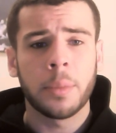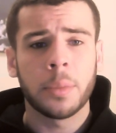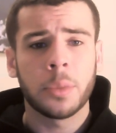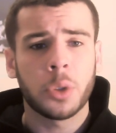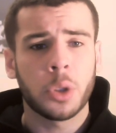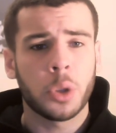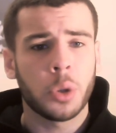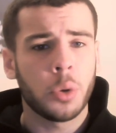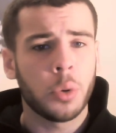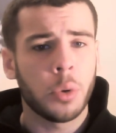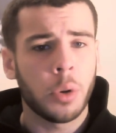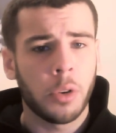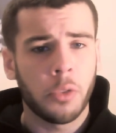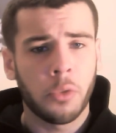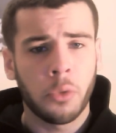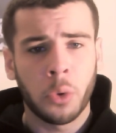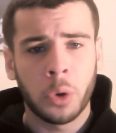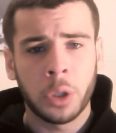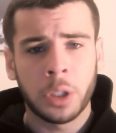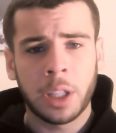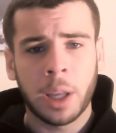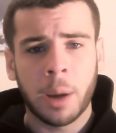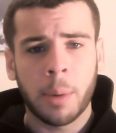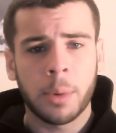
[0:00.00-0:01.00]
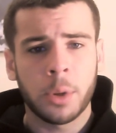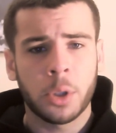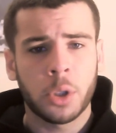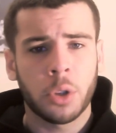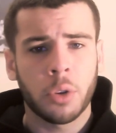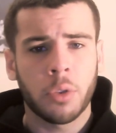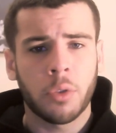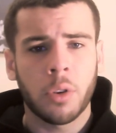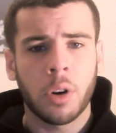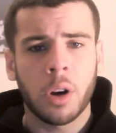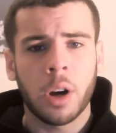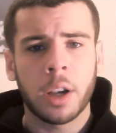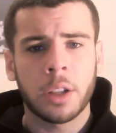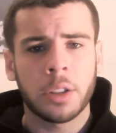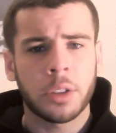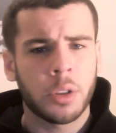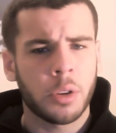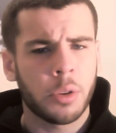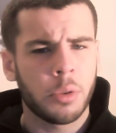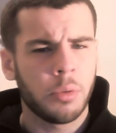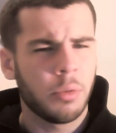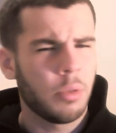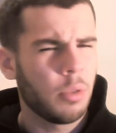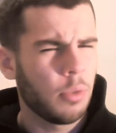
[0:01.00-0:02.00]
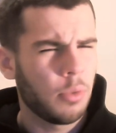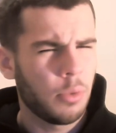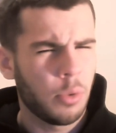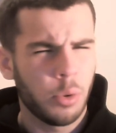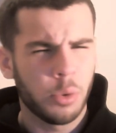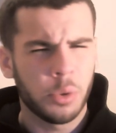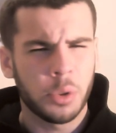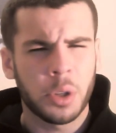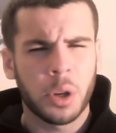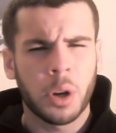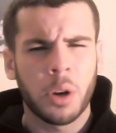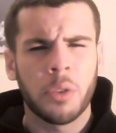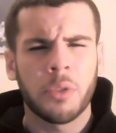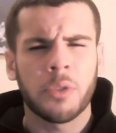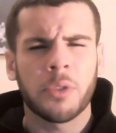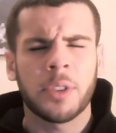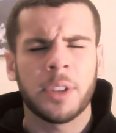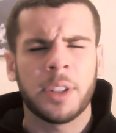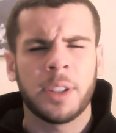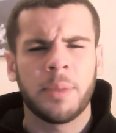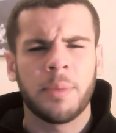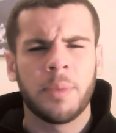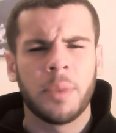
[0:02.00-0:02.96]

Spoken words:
to avoid damage to your eyes though, of course go for it.